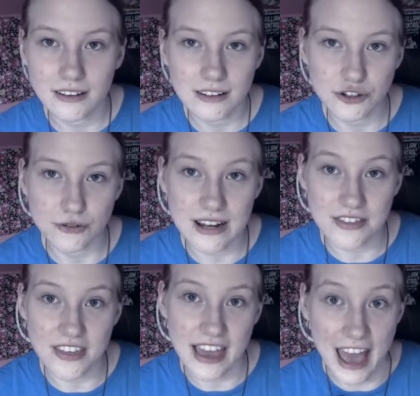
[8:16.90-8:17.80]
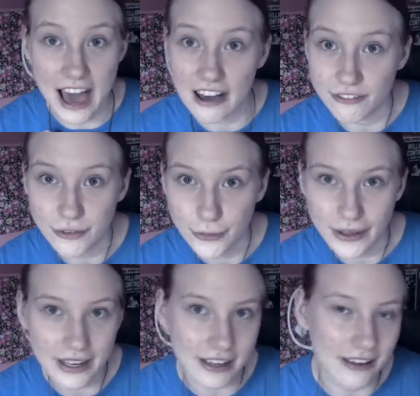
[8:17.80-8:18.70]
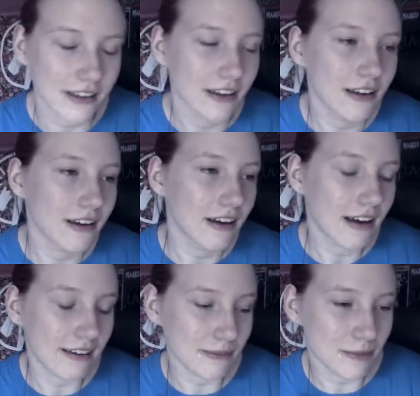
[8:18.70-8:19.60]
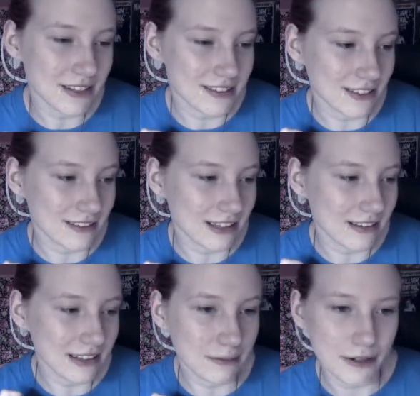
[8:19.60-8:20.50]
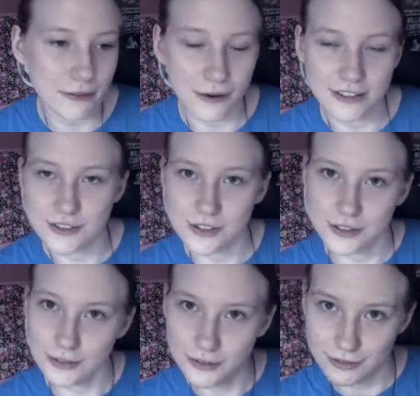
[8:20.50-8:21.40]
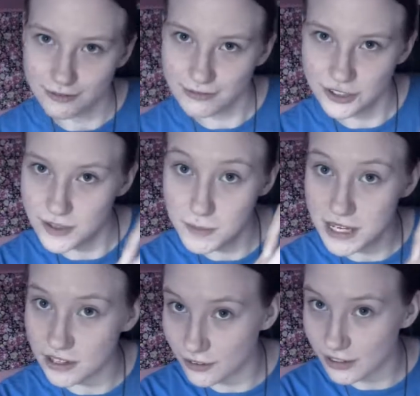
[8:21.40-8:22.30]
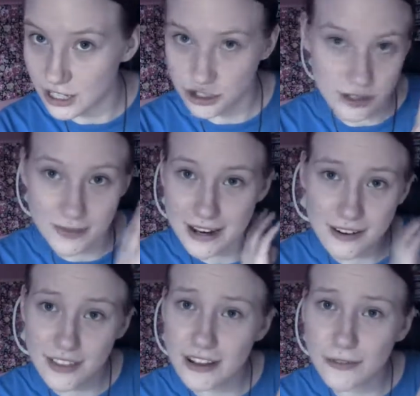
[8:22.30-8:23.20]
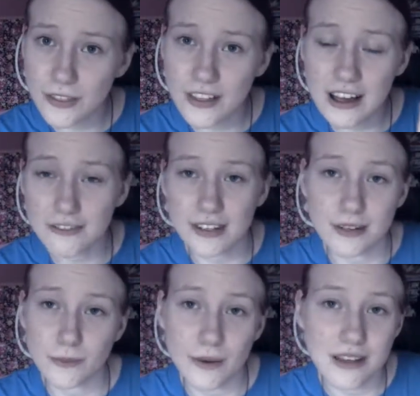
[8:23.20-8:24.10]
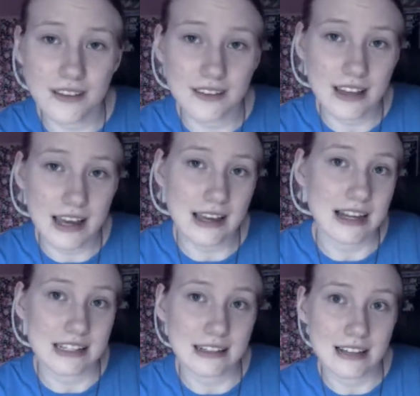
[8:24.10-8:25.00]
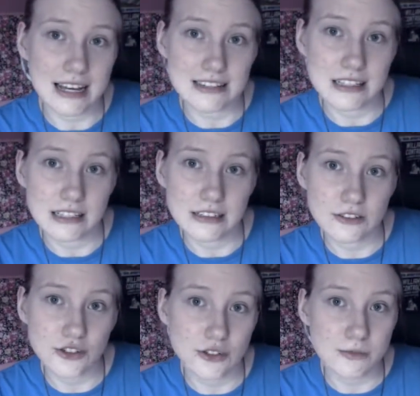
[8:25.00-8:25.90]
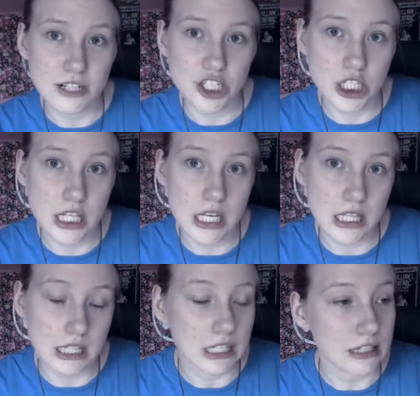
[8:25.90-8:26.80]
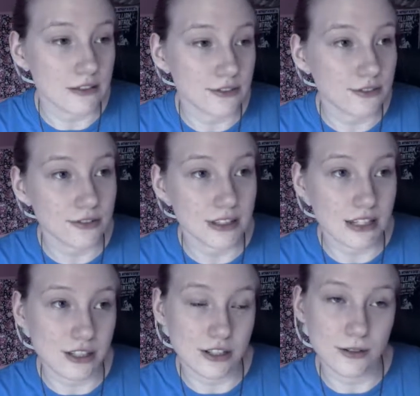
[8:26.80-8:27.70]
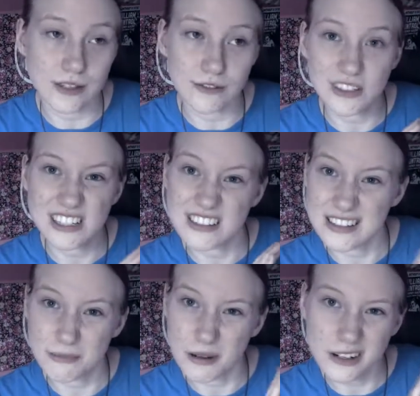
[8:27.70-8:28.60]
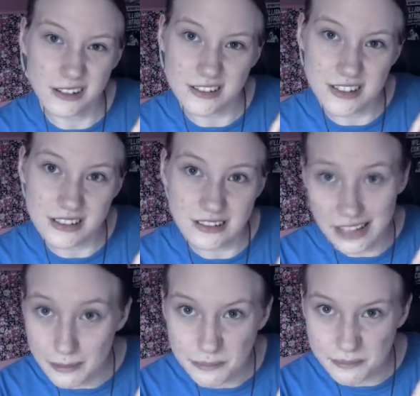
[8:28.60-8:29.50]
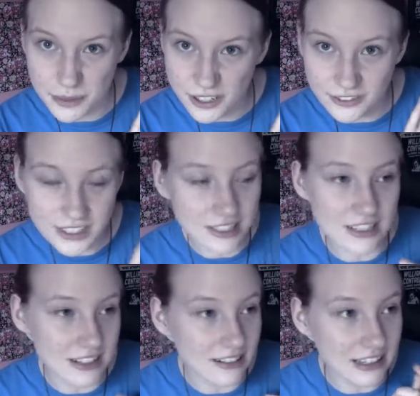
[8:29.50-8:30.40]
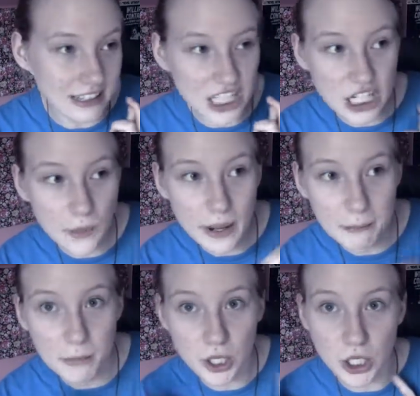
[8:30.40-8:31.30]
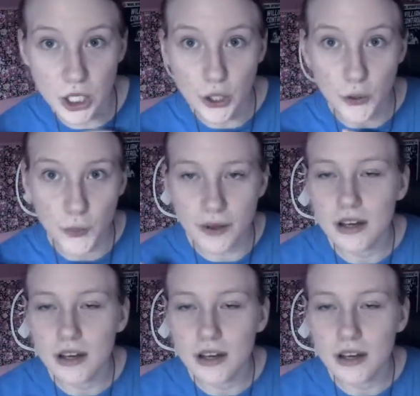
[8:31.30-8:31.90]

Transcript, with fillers: trait they have, okay? basically Libra wants to just be in a relationship. They're in love with love and when they idealize it a little too much, they leave and you know, they realize their partner isn't that perfect. They're like, "You know what? I'm going to go."